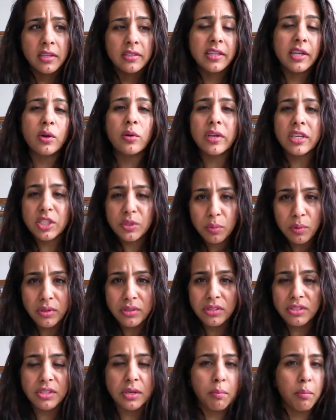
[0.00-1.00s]
they don't
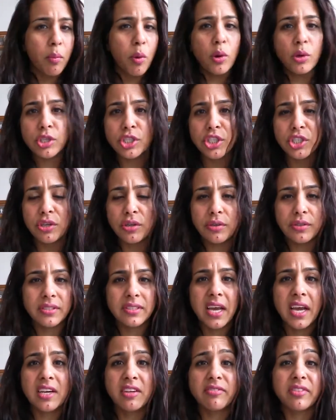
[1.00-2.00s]
explore this emotional
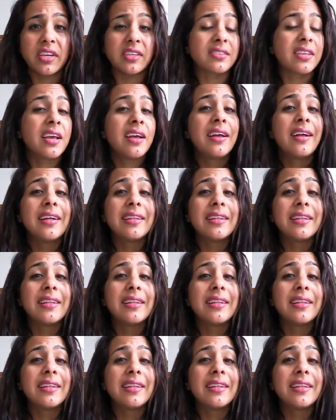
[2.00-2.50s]
side of things.